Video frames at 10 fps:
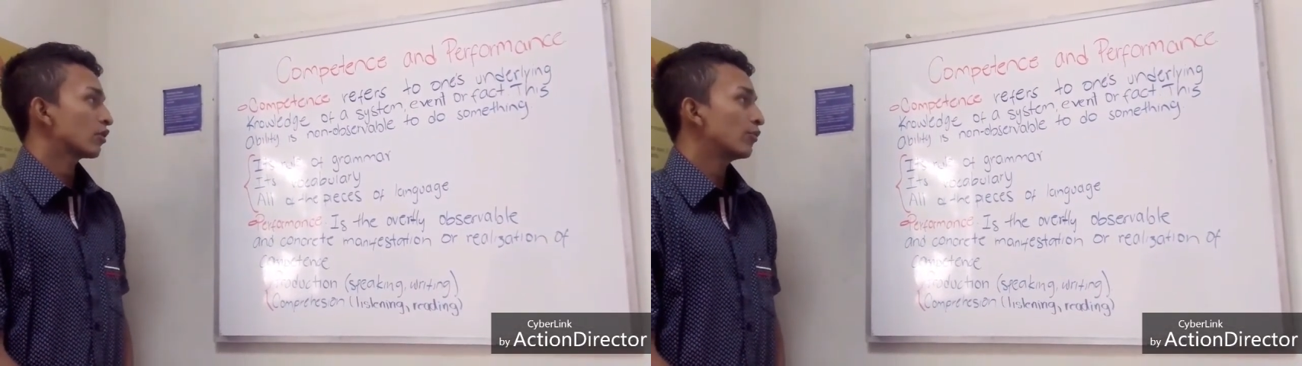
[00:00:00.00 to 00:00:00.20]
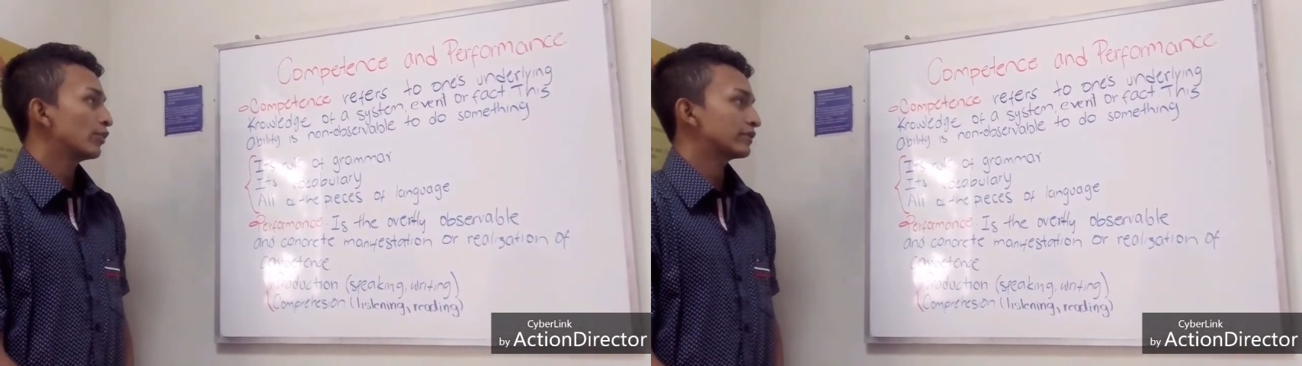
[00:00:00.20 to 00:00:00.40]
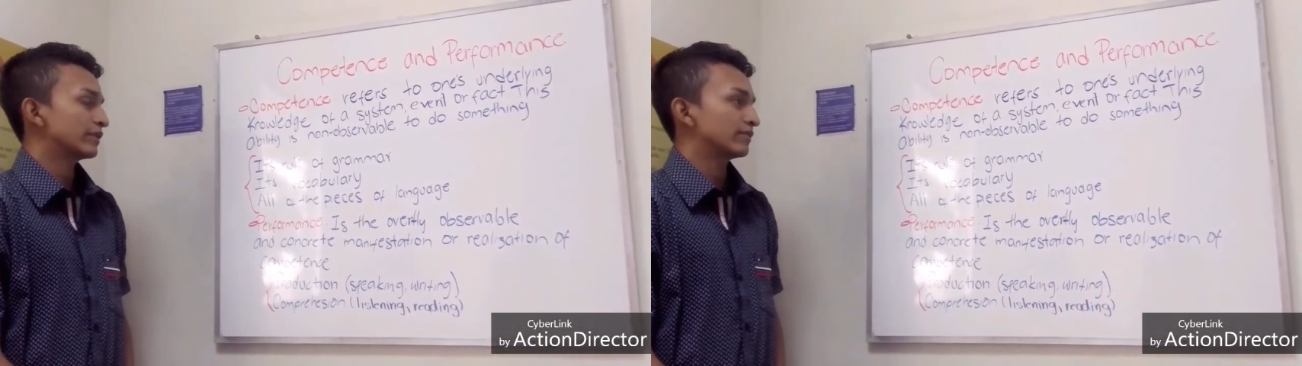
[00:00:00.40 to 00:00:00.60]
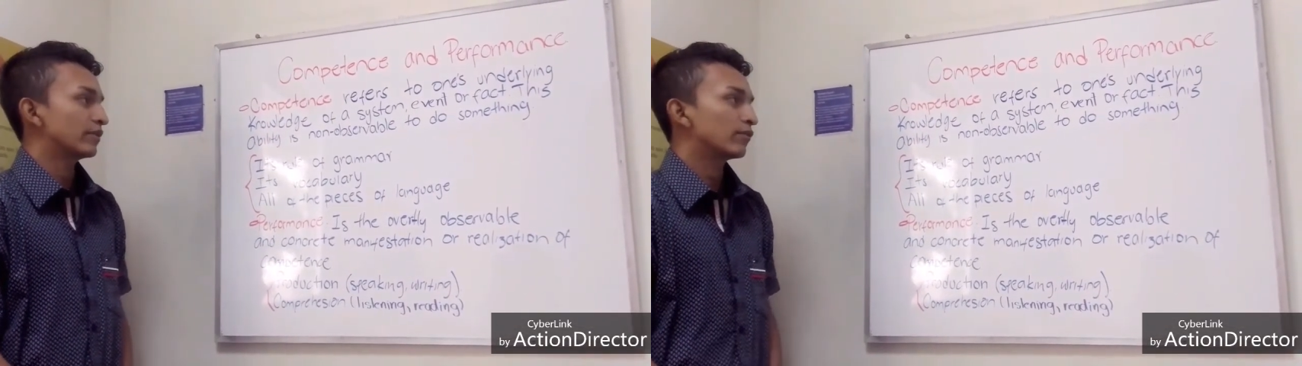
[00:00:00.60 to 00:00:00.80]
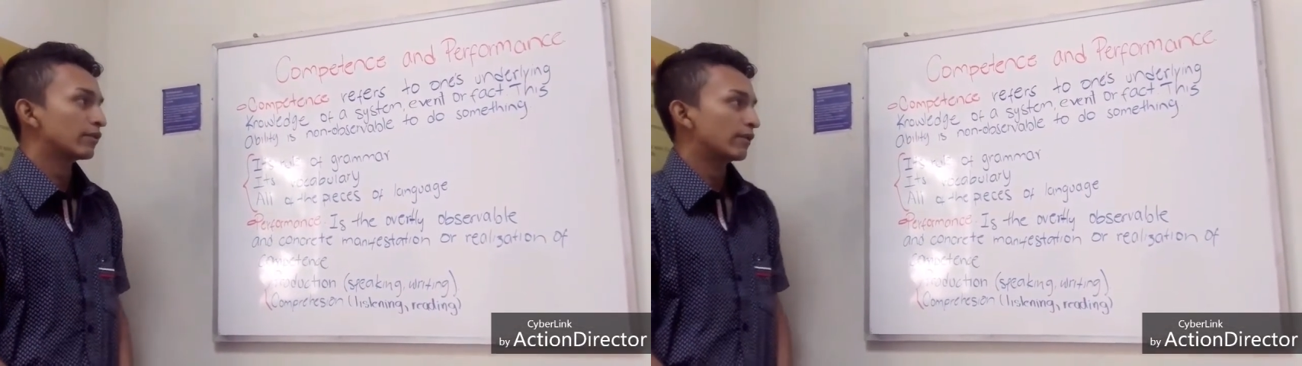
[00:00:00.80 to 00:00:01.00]

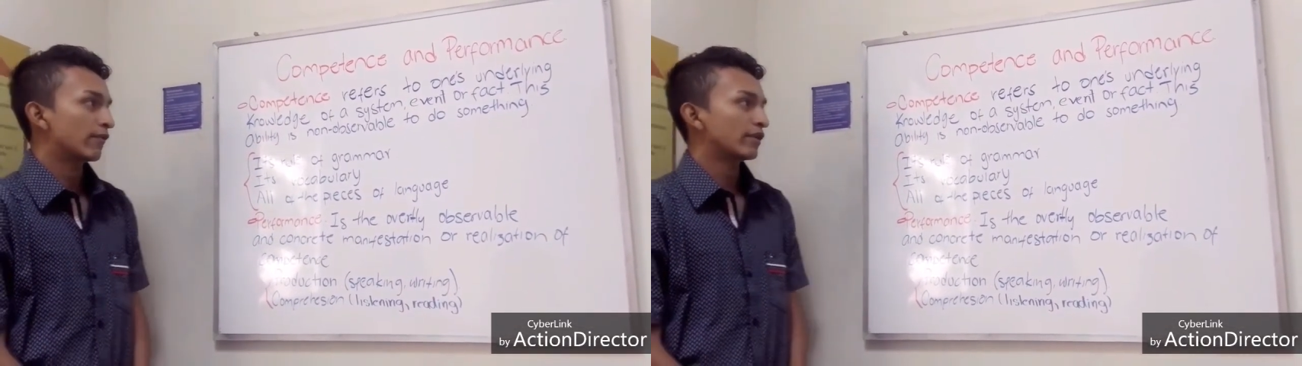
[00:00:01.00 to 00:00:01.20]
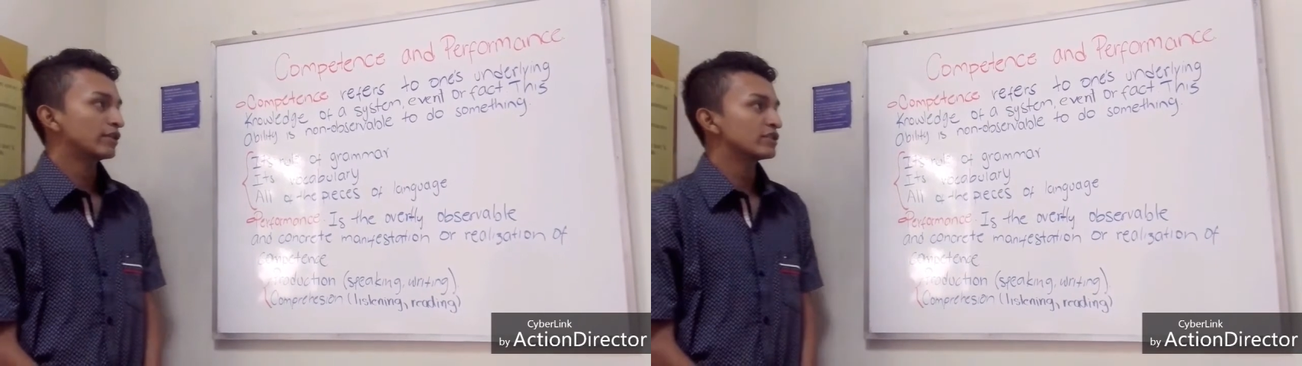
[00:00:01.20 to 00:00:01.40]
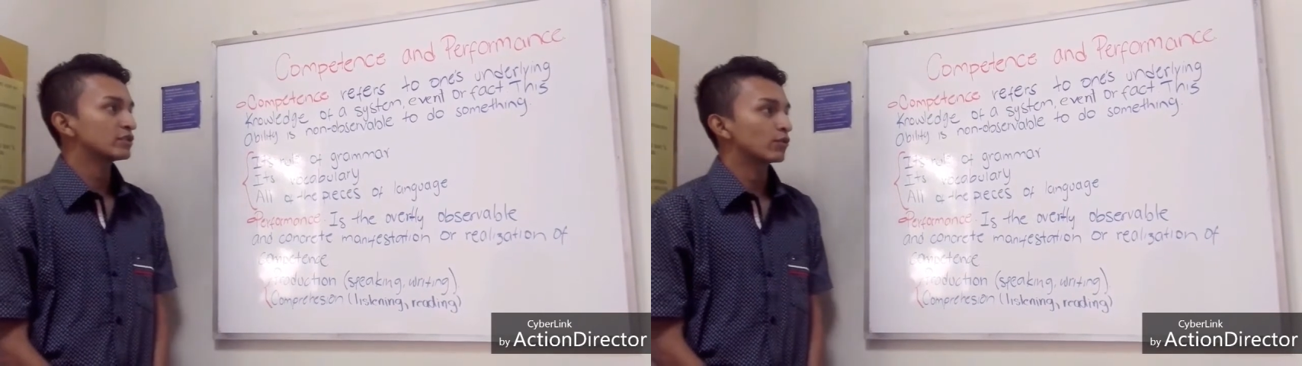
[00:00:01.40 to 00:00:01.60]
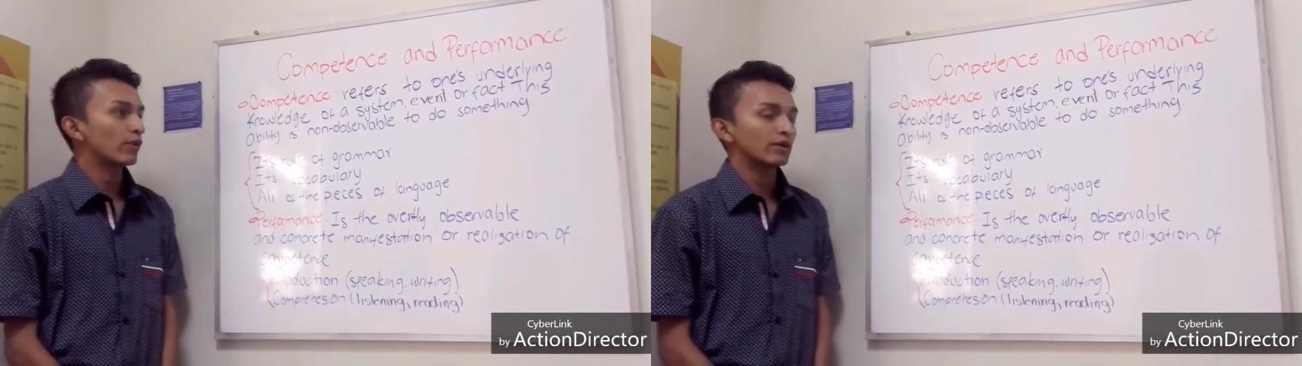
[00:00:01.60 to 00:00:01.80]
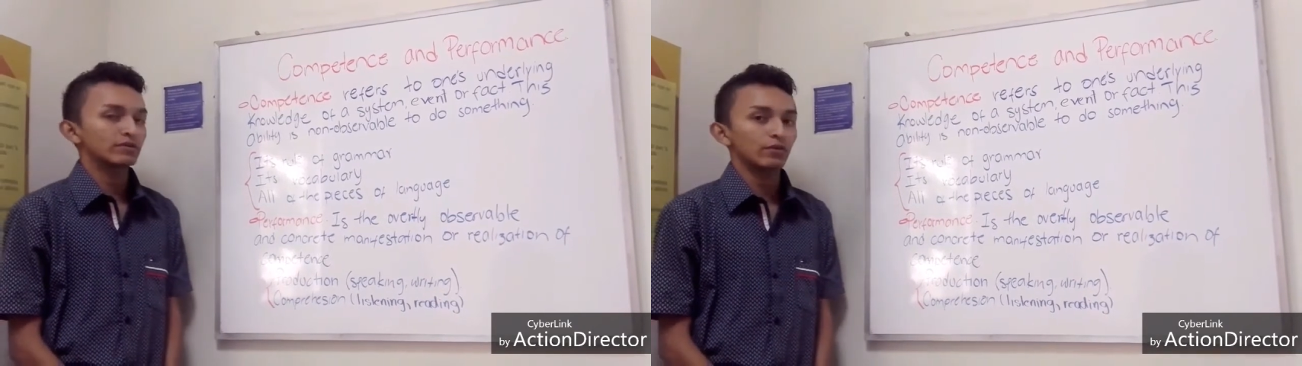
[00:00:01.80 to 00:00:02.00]
Competence refers to
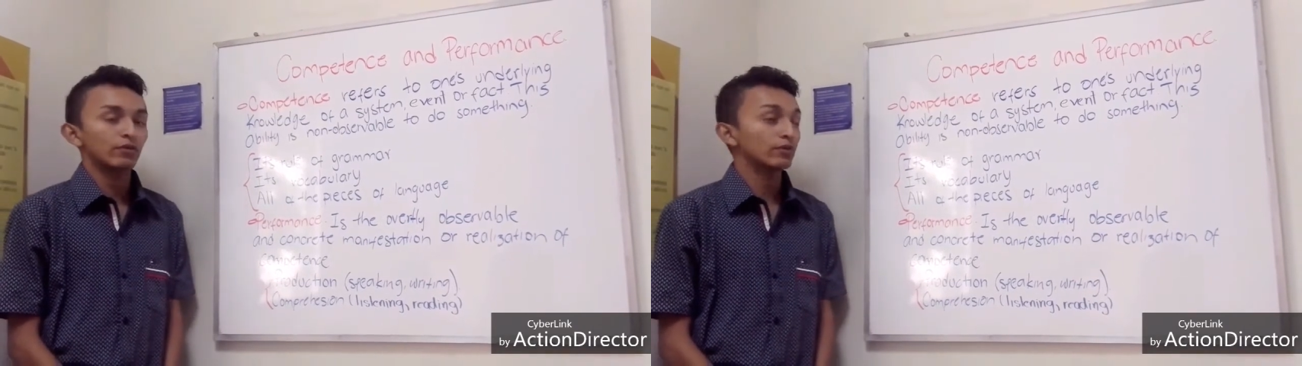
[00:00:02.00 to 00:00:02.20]
one's